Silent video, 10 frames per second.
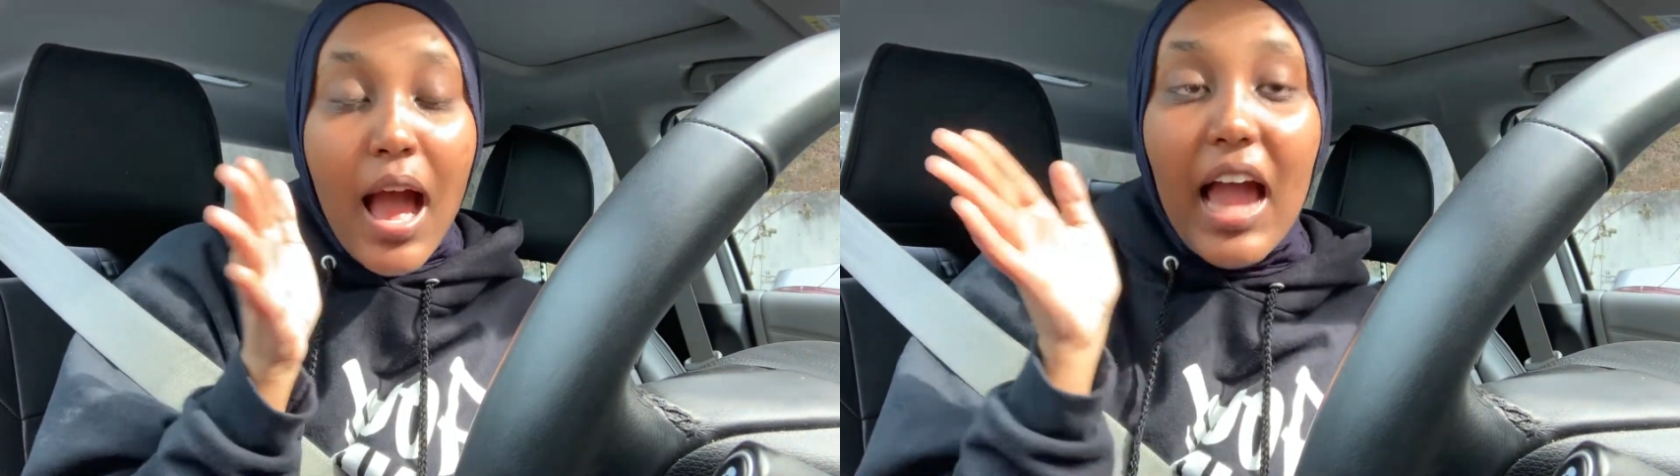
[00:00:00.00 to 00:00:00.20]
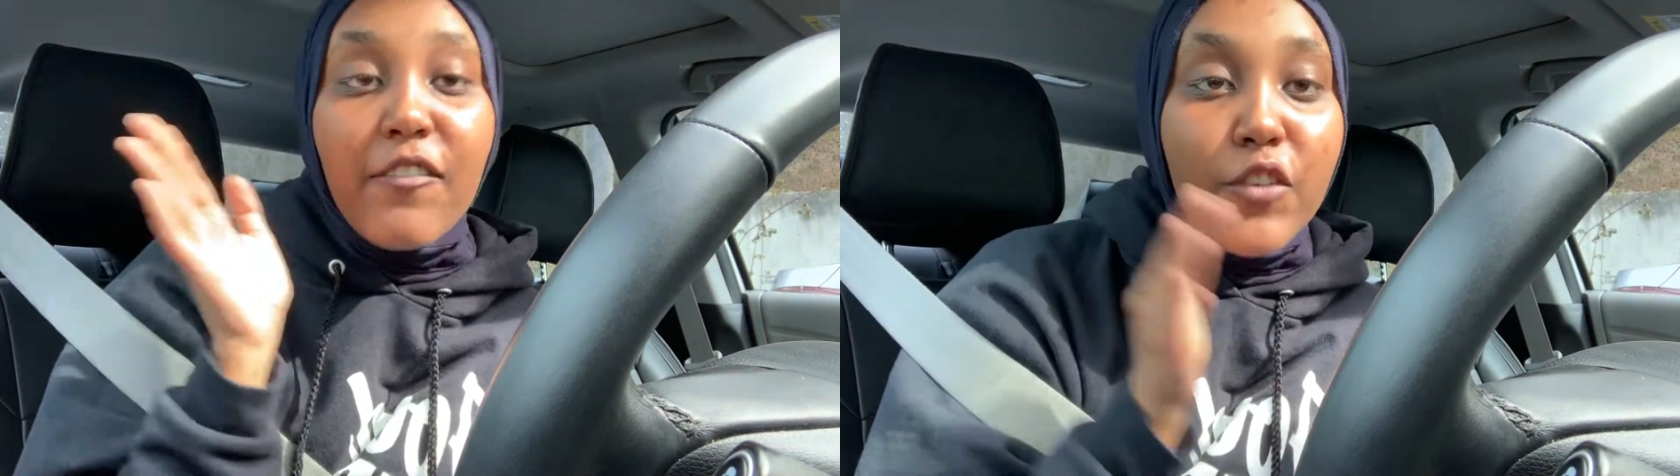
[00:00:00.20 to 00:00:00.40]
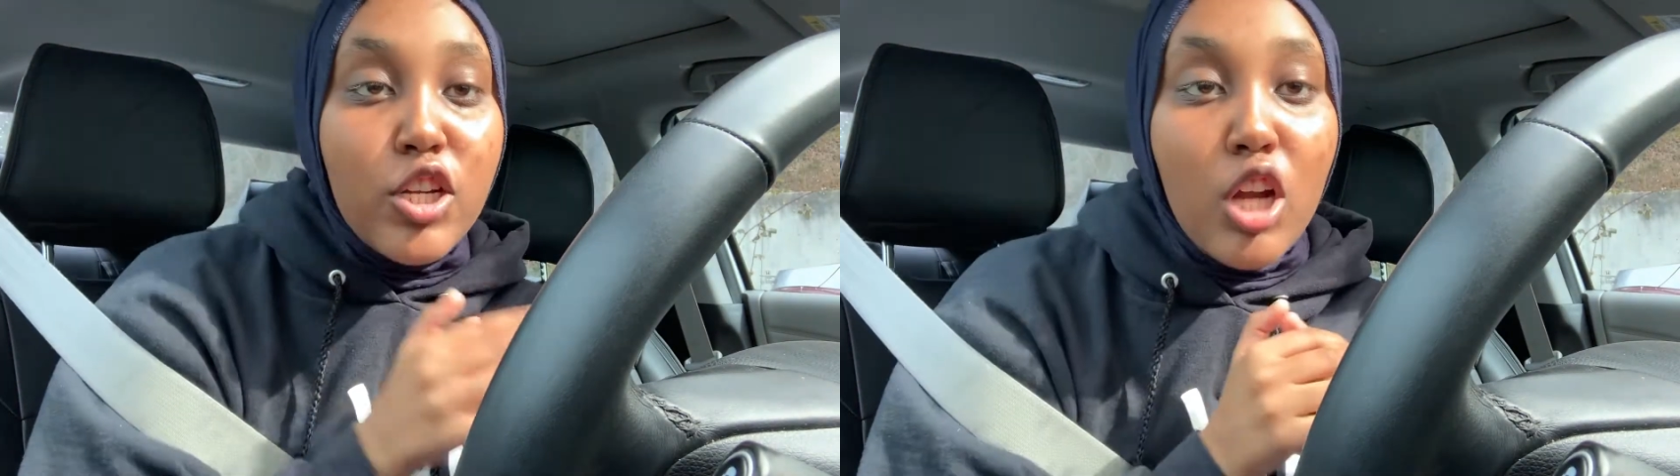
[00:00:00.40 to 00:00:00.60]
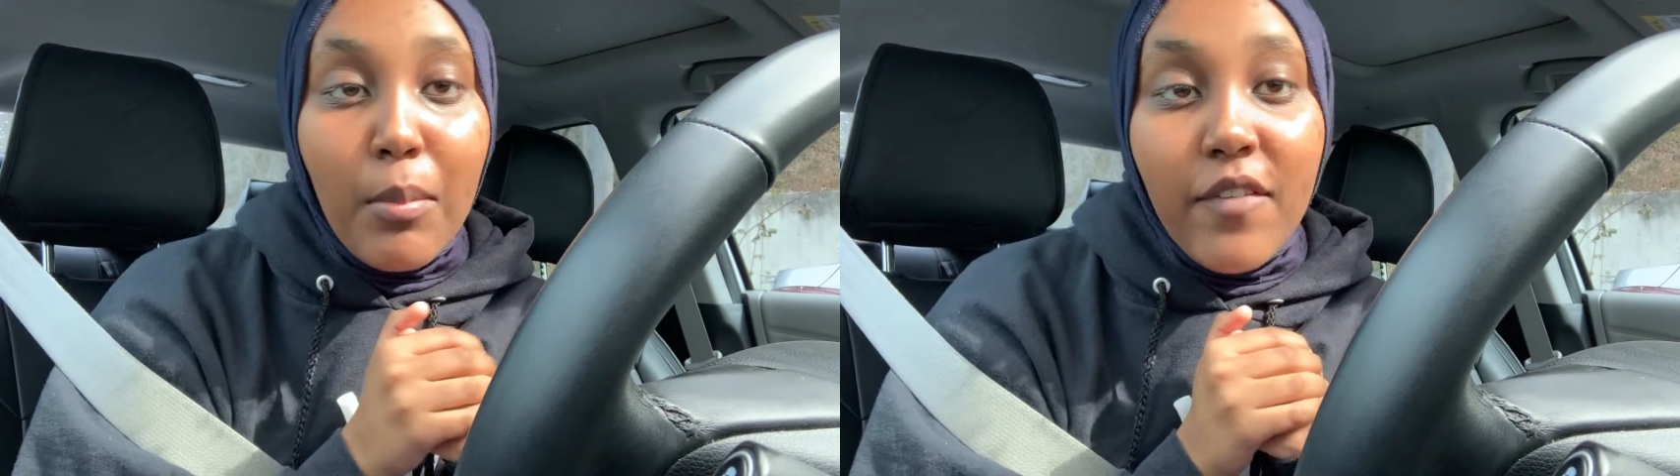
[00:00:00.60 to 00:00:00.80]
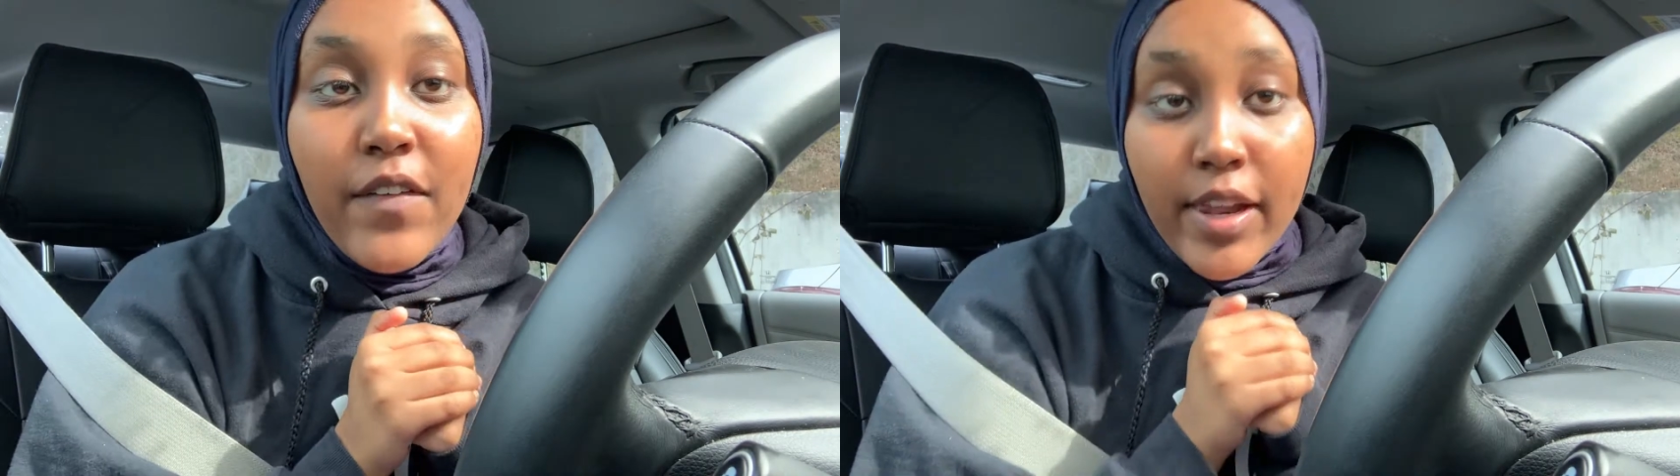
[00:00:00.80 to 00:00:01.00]
I finished all
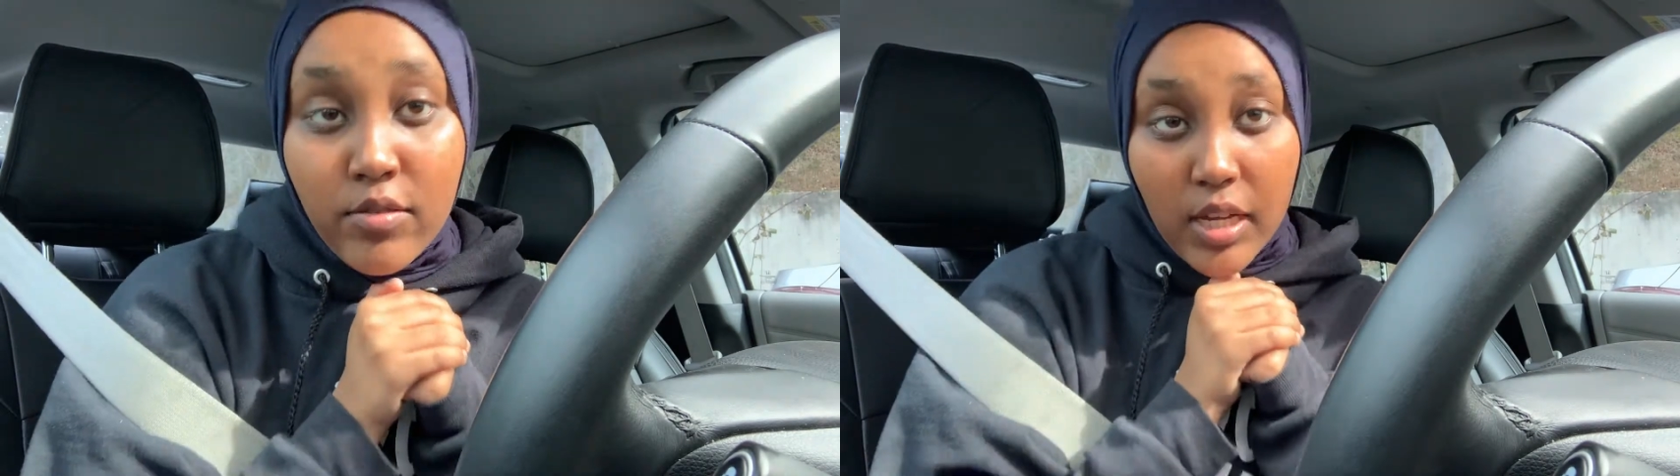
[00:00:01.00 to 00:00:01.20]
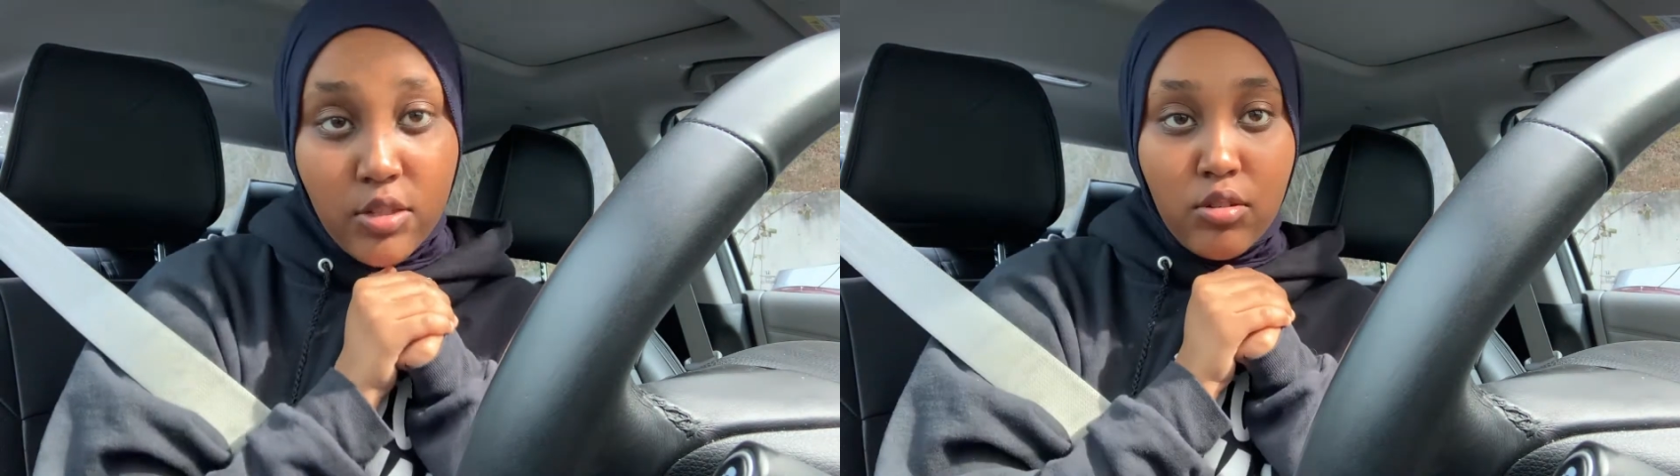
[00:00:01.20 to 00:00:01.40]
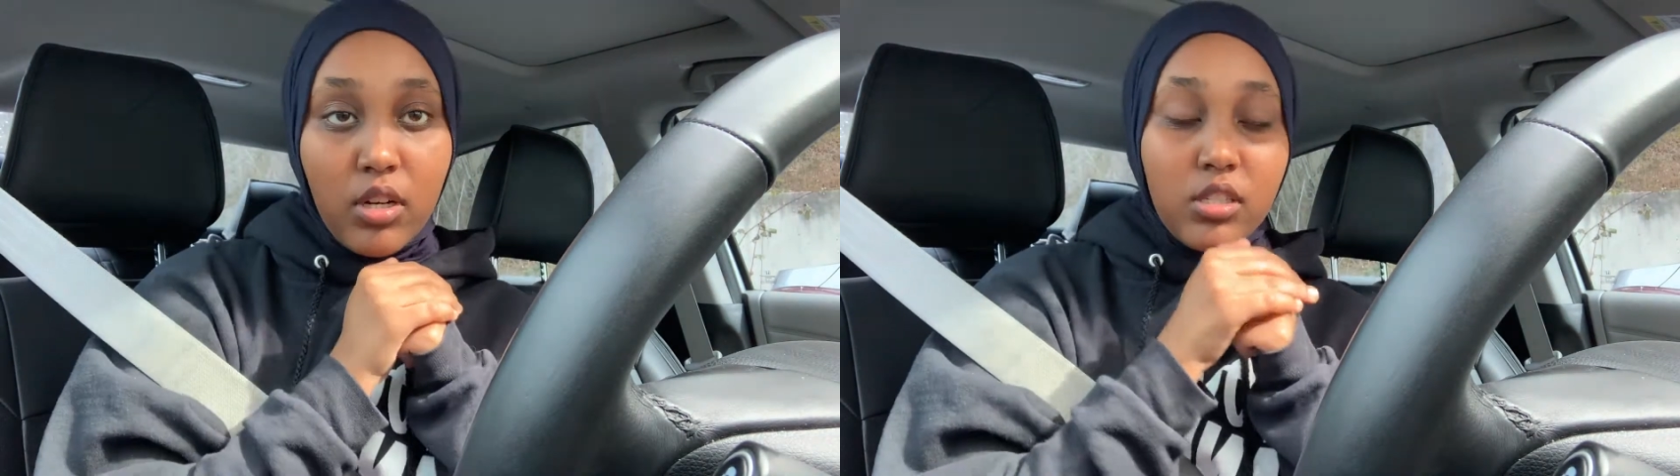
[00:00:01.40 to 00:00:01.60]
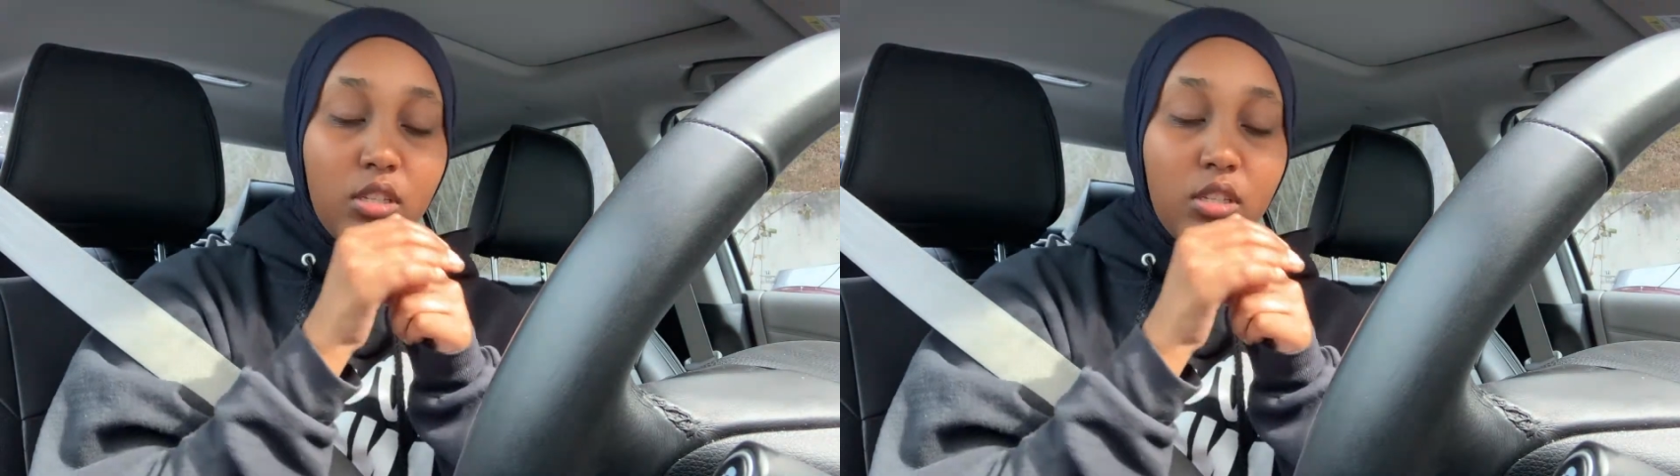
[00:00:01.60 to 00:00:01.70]
my finals yesterday,